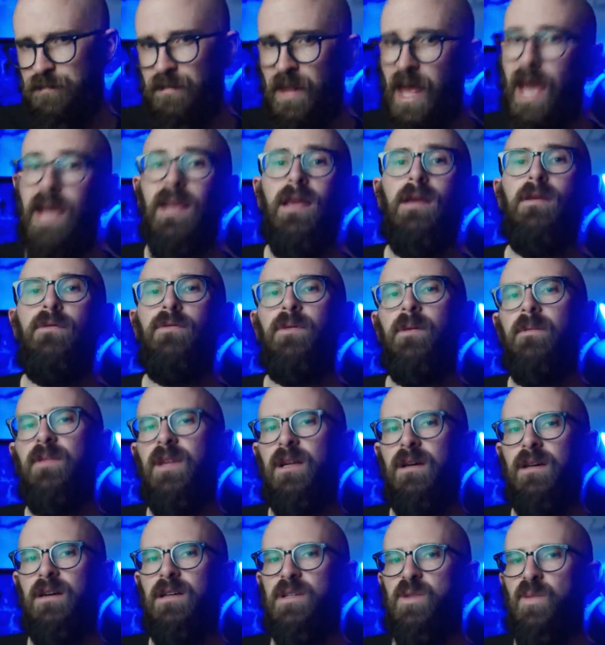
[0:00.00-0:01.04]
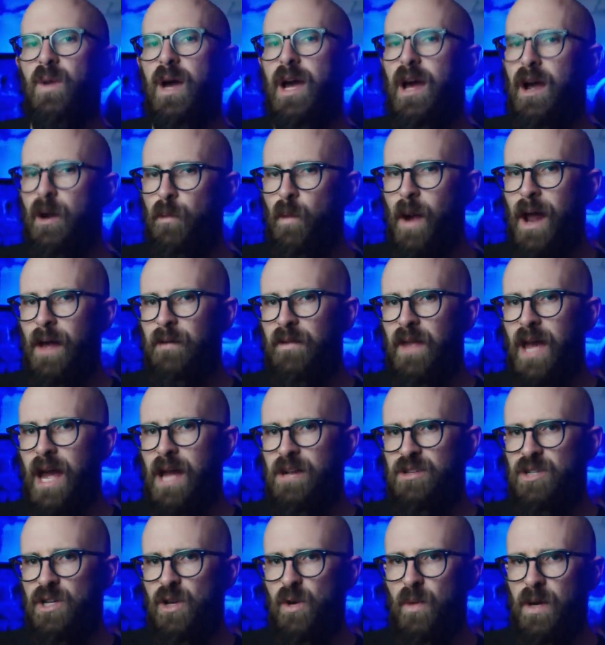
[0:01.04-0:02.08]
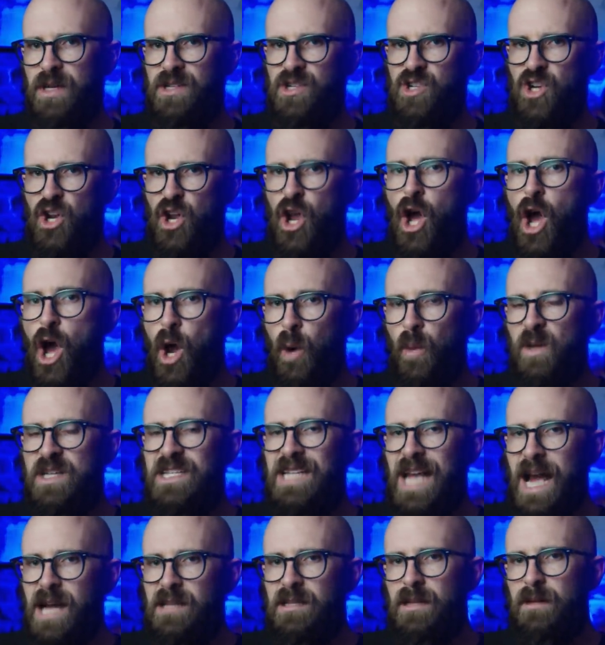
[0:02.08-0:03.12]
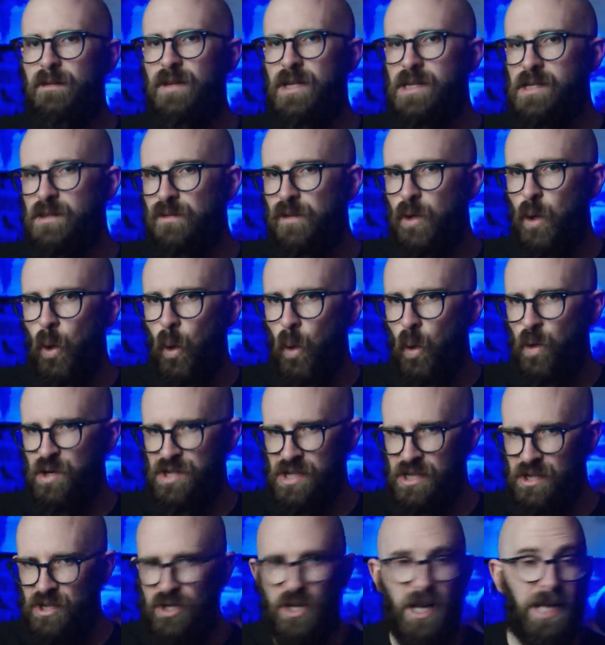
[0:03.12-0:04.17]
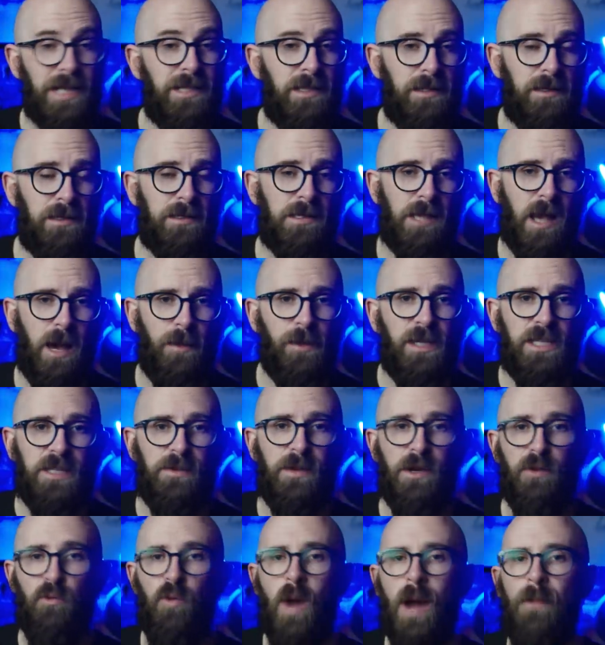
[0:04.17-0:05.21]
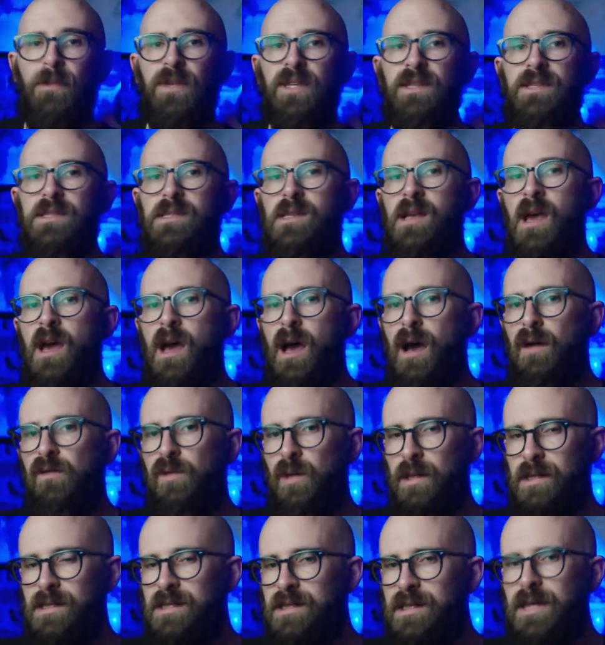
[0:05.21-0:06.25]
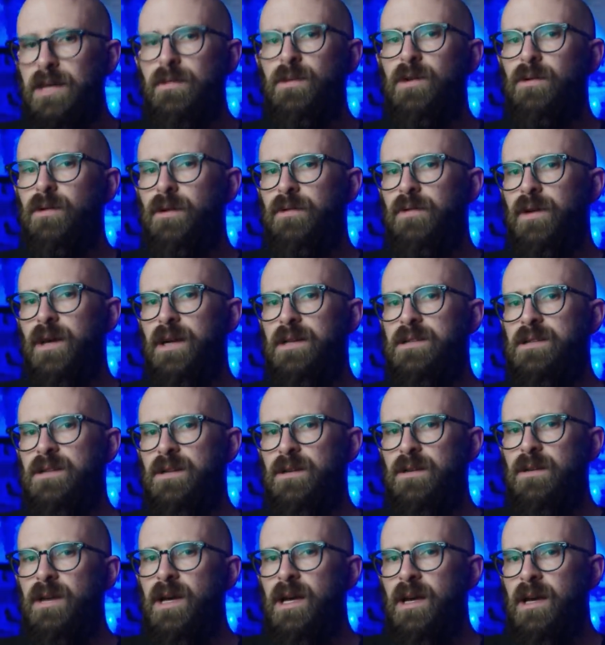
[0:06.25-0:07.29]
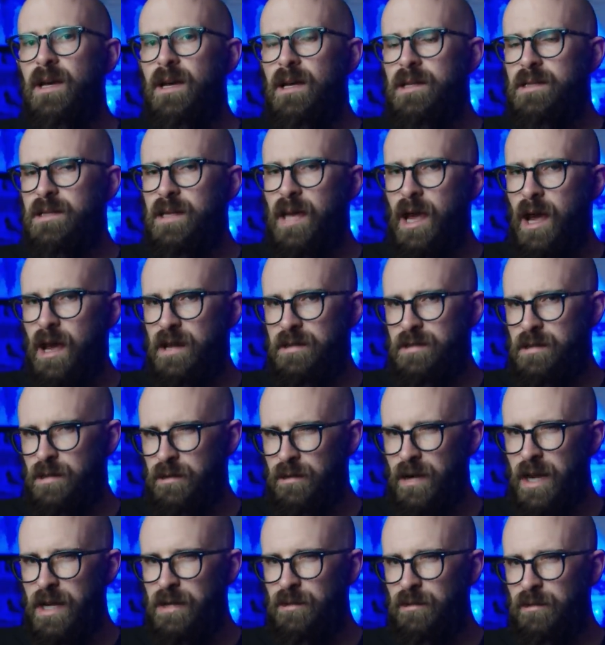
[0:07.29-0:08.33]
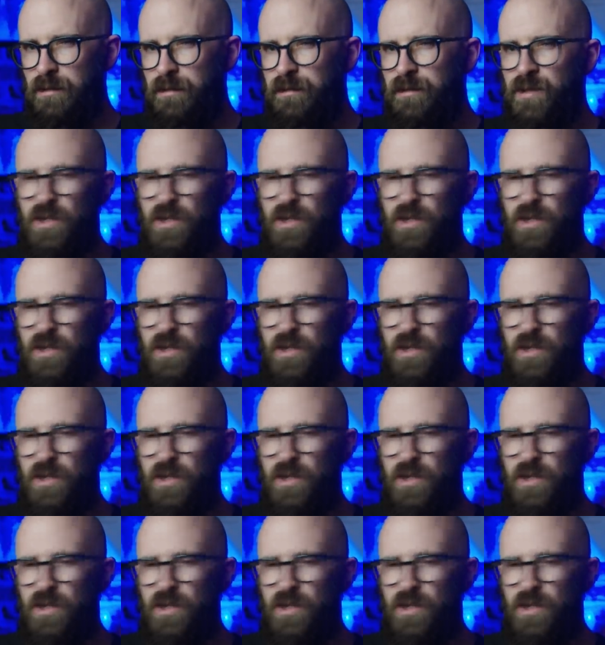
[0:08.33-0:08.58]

Hanging from the hardware around the hatch in question were tattered bits of cordage, later determined to be remnants of what seamen referred to as cat's cradle.